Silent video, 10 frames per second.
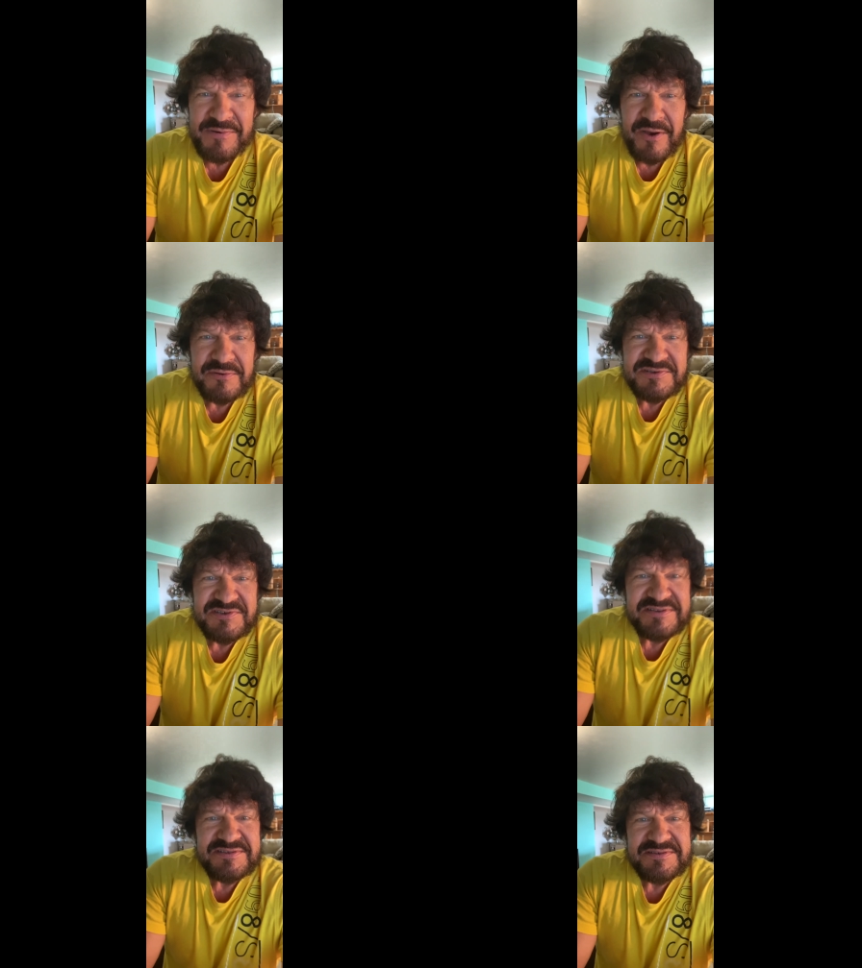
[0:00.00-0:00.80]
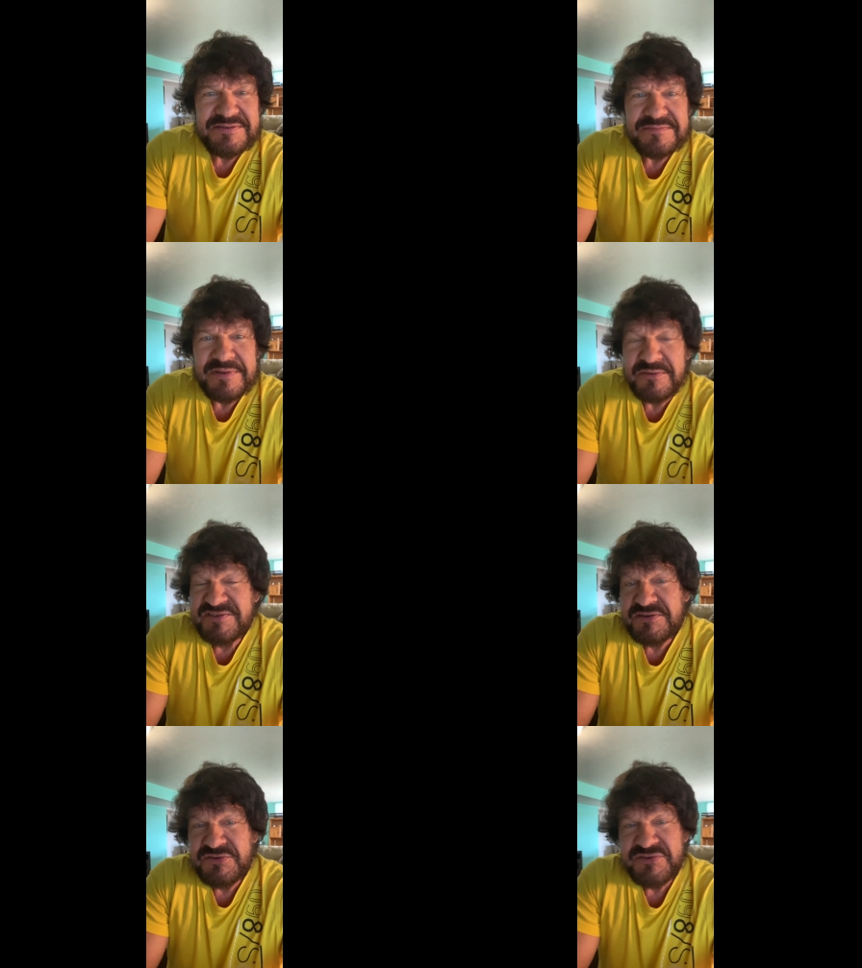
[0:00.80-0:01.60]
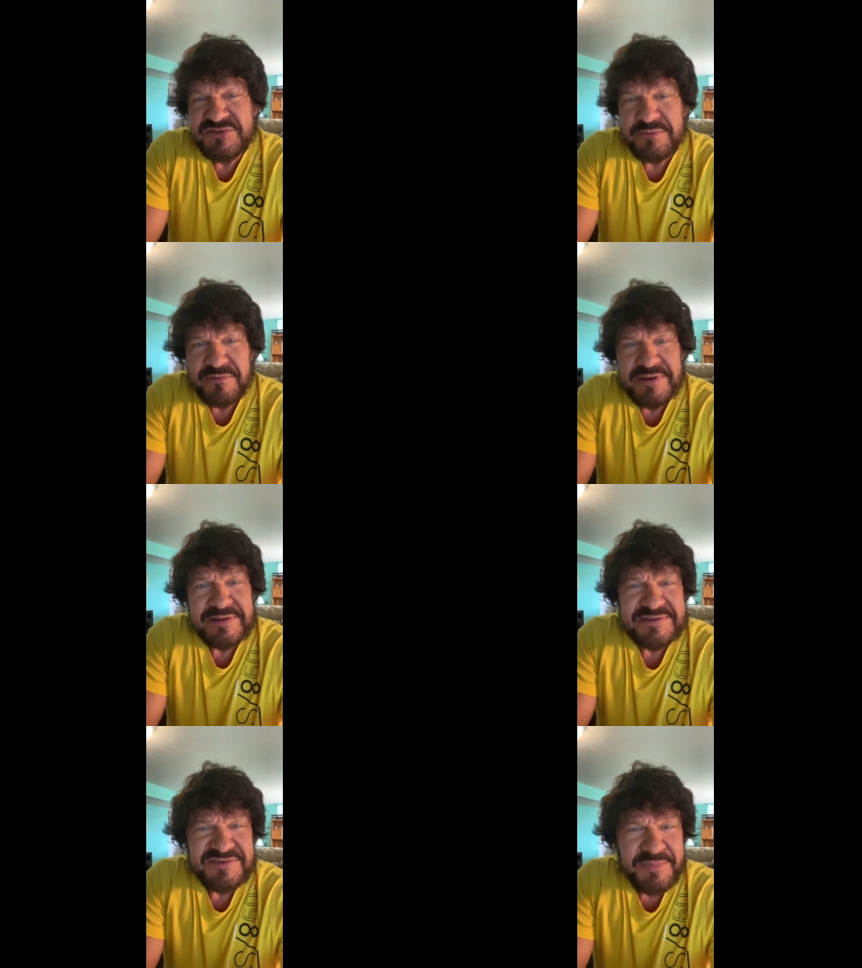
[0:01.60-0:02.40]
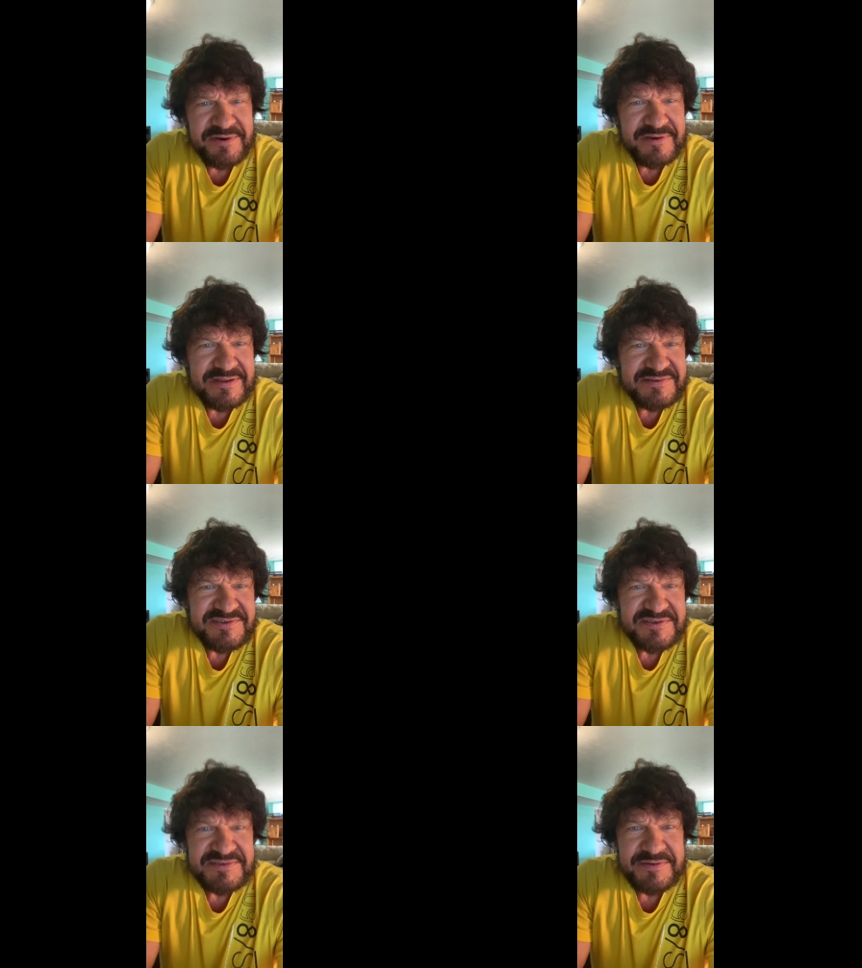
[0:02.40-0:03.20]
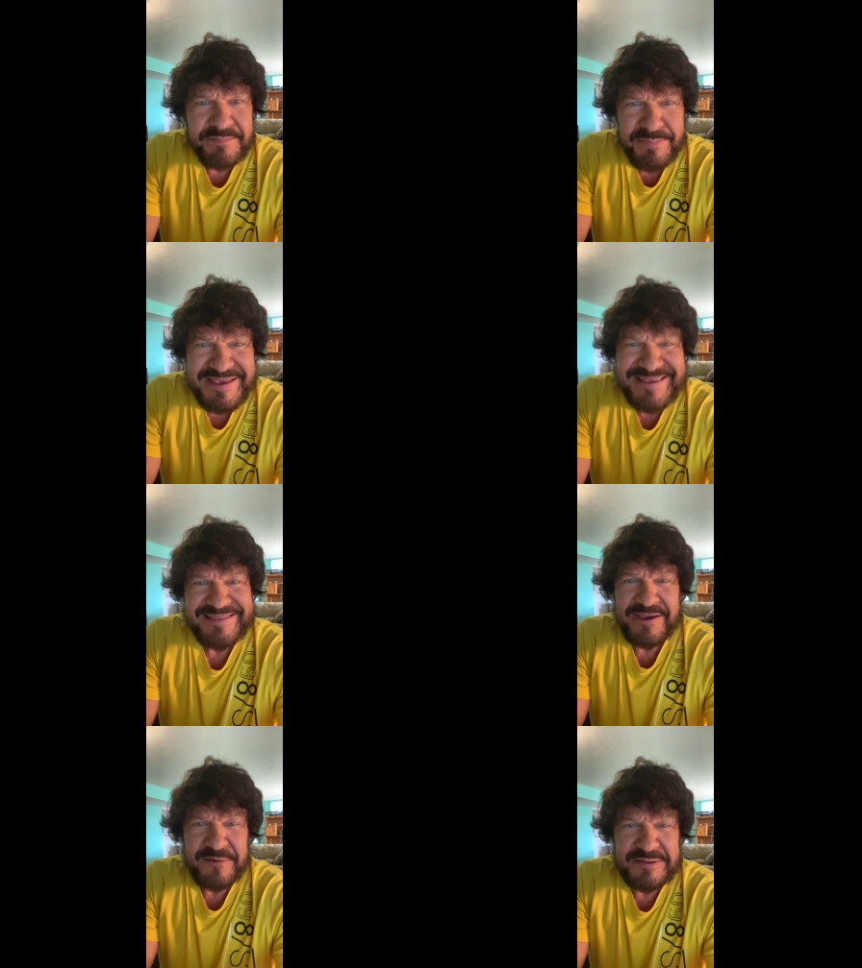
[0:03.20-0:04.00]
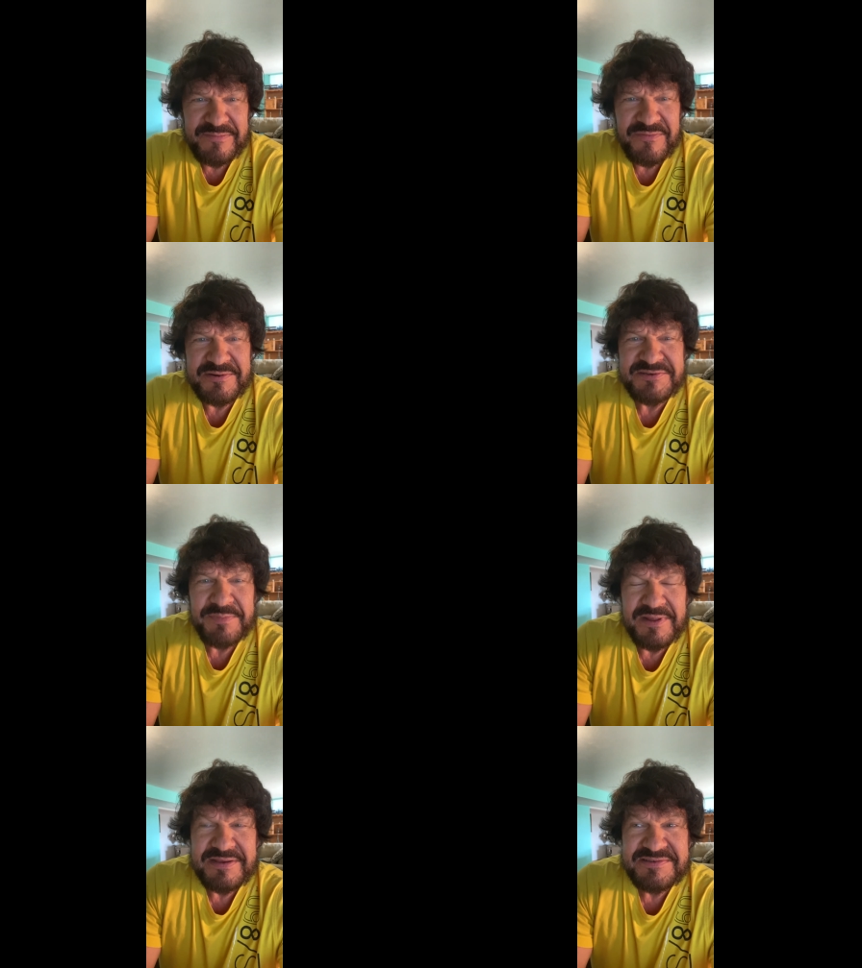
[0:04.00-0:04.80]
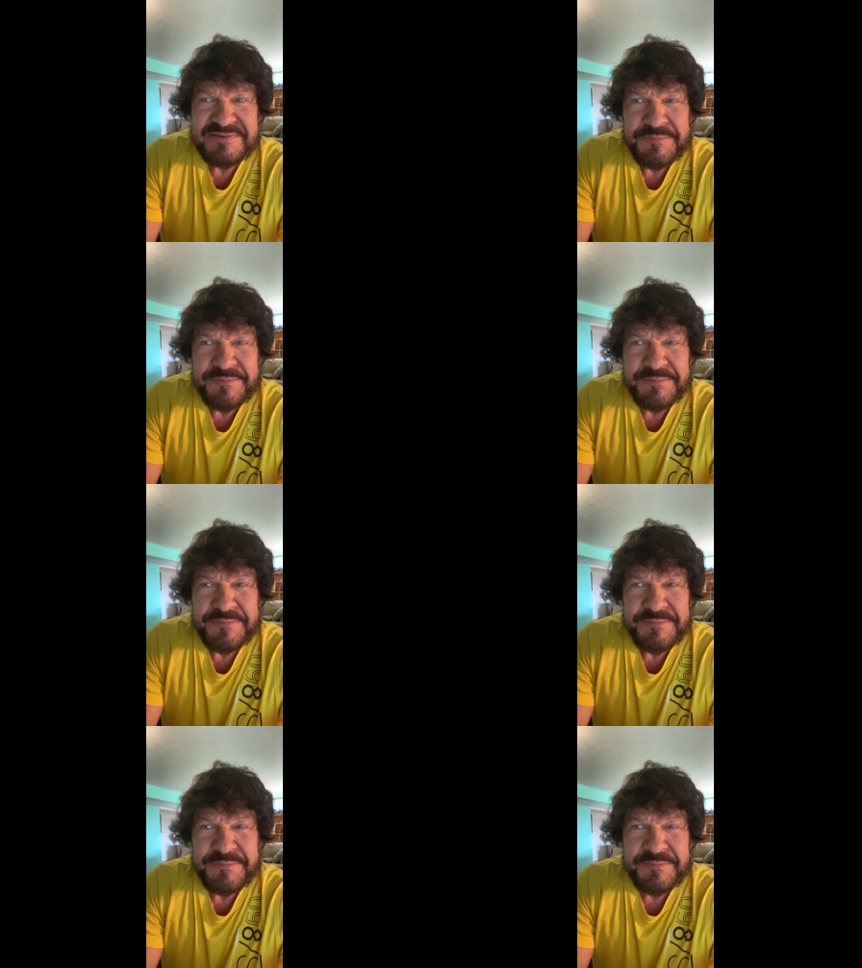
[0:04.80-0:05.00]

I was just, it was such a surreal experience just to be there in the first place.